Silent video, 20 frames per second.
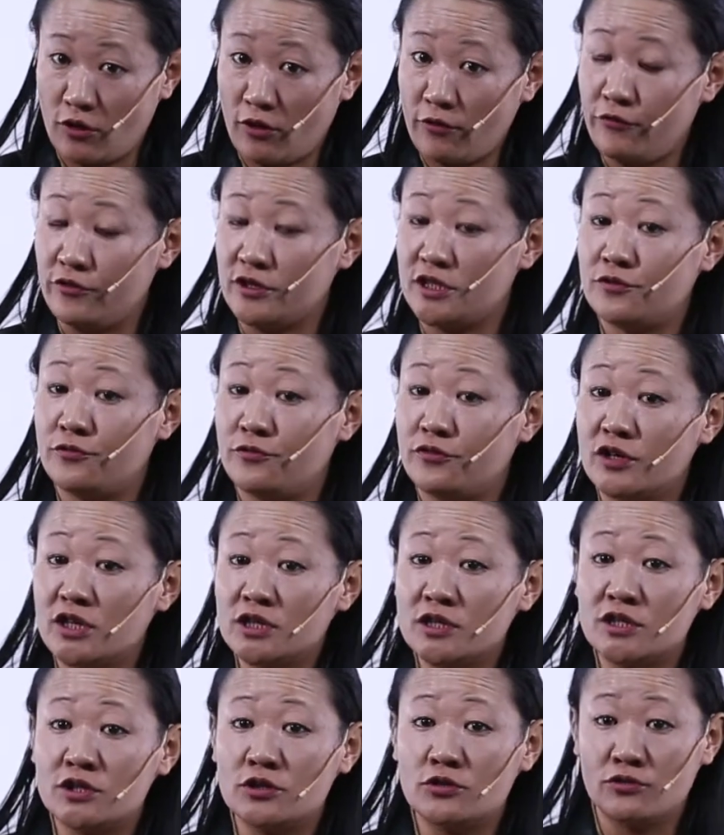of its
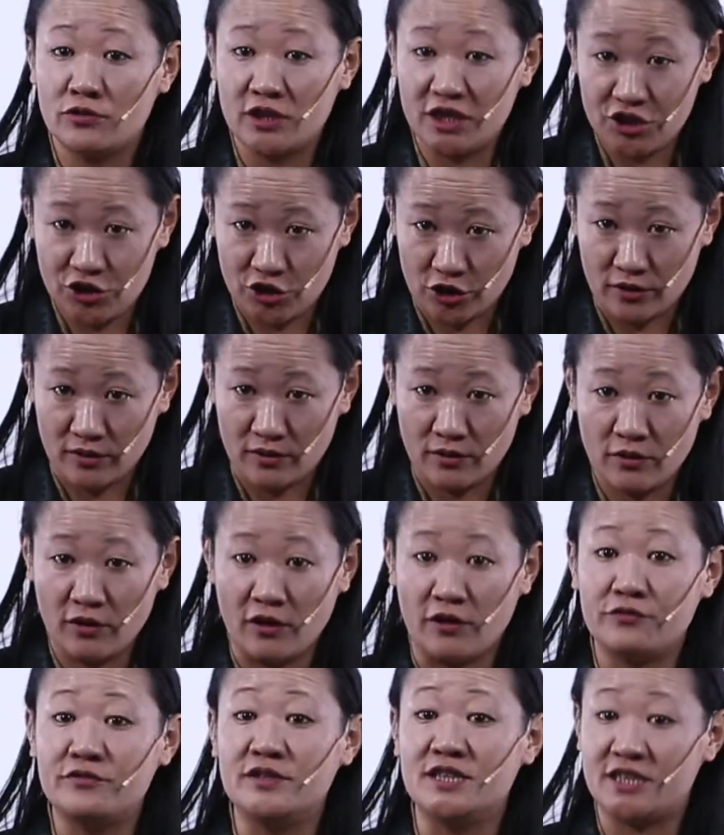first region
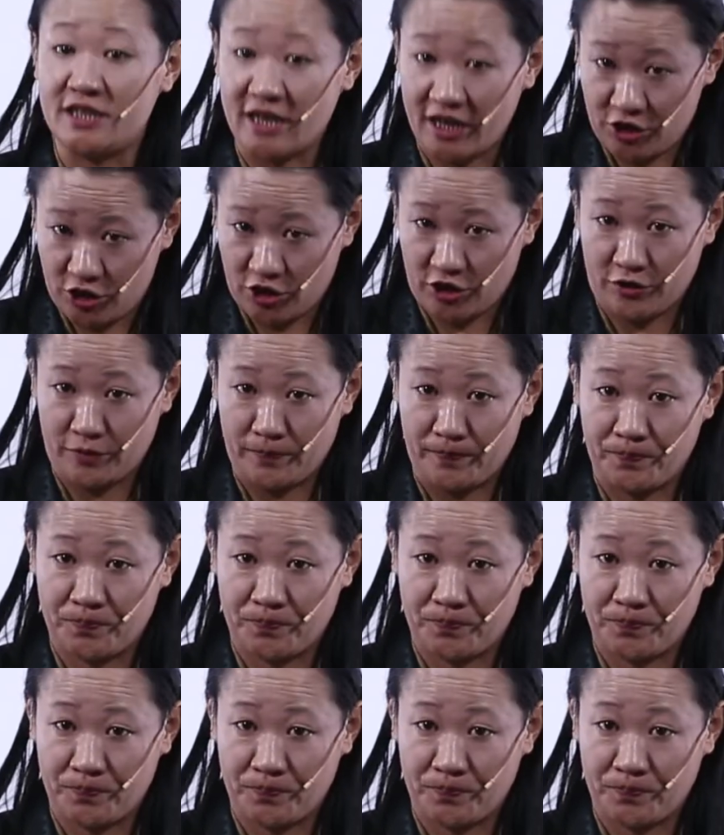of detection.